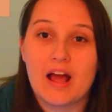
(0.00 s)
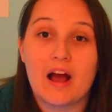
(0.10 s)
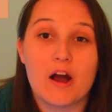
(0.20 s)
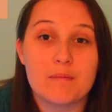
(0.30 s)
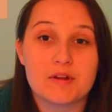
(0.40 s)

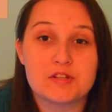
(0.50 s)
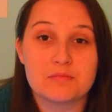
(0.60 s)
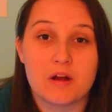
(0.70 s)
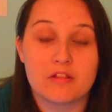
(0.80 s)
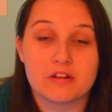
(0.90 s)
How I Met
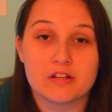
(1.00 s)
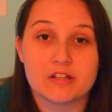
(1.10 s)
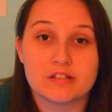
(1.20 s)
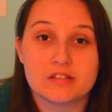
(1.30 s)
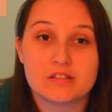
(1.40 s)
Your
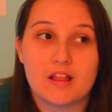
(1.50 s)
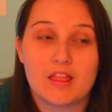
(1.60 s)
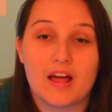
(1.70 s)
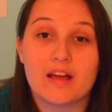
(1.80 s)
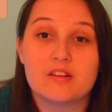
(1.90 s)
Mother.
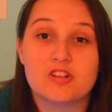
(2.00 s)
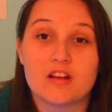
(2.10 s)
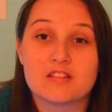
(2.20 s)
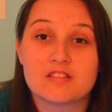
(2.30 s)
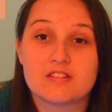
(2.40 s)
I
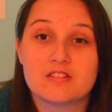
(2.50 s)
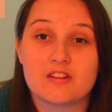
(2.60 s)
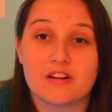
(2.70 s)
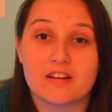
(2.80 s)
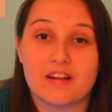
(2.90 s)
just
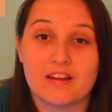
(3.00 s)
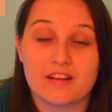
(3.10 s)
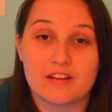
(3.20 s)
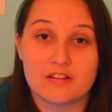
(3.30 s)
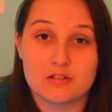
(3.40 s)
started
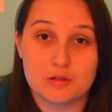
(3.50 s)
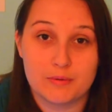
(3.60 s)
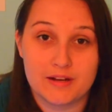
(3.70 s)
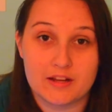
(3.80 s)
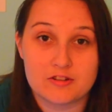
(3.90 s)
getting into
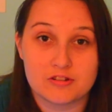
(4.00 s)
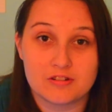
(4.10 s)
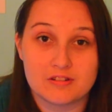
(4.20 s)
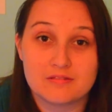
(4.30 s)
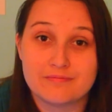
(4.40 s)

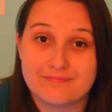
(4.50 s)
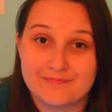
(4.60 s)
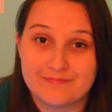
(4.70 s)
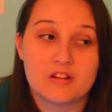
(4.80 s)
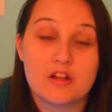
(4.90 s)
Supernatural.
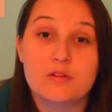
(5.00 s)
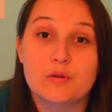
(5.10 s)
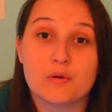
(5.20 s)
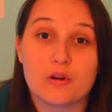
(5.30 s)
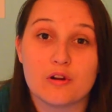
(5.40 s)

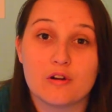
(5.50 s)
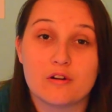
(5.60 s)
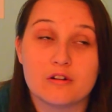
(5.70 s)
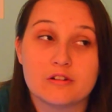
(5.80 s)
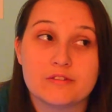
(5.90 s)
New
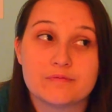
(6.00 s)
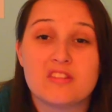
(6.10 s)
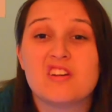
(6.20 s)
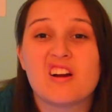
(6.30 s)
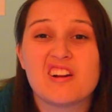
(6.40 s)
Girl. The
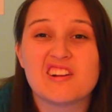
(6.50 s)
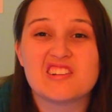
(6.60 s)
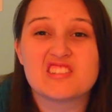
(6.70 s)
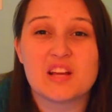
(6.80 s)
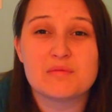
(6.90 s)

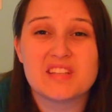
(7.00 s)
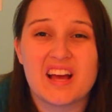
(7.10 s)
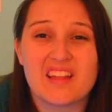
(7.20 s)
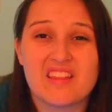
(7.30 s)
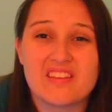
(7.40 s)
Duggars. I'm
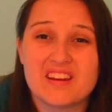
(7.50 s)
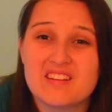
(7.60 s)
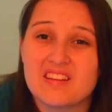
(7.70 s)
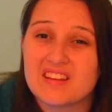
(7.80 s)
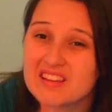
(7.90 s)
sad that
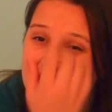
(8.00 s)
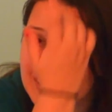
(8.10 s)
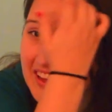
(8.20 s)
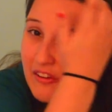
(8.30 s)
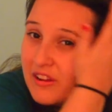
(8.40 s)
19 Kids
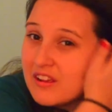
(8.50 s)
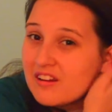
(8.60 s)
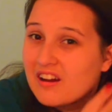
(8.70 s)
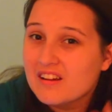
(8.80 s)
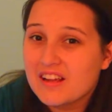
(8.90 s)
and Counting
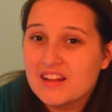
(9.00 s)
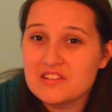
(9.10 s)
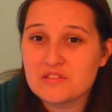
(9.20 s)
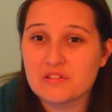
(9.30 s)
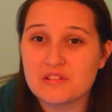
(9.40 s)
got
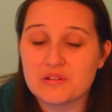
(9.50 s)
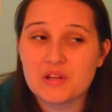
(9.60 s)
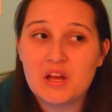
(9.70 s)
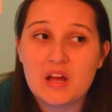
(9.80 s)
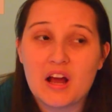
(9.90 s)
canceled.
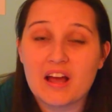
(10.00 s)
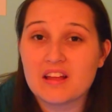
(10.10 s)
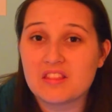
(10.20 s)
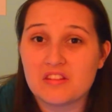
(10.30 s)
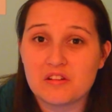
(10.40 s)
I
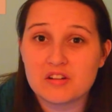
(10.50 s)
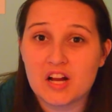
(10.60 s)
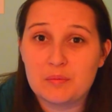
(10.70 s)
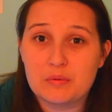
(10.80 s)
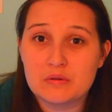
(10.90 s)
like The Little
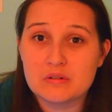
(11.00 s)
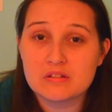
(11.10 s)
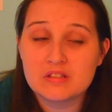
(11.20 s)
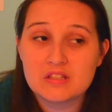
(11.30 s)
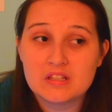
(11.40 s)

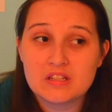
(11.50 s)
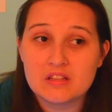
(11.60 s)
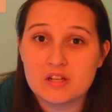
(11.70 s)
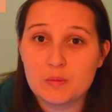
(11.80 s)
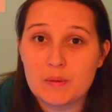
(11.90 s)
Couple.
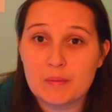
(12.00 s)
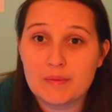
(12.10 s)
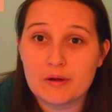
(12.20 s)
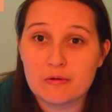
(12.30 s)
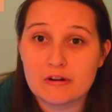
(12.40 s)
Little People
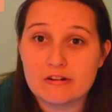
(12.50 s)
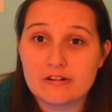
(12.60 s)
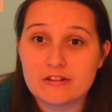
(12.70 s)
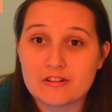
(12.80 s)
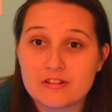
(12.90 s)
Big
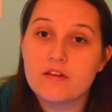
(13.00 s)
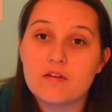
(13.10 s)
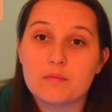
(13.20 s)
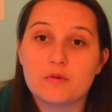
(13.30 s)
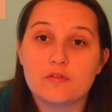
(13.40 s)
World.
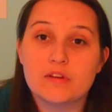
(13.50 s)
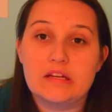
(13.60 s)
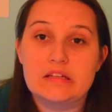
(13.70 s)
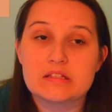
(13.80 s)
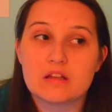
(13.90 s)
Favorite
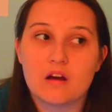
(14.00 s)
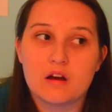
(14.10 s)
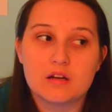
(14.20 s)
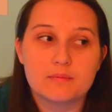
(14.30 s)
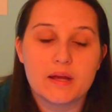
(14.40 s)
movies.
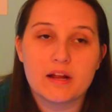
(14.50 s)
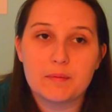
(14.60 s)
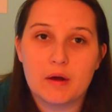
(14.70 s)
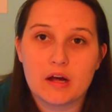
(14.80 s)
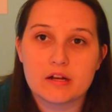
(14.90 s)
Harry
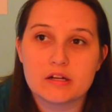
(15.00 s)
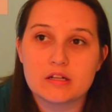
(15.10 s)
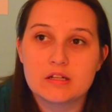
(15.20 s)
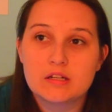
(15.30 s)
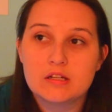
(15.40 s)
Potter.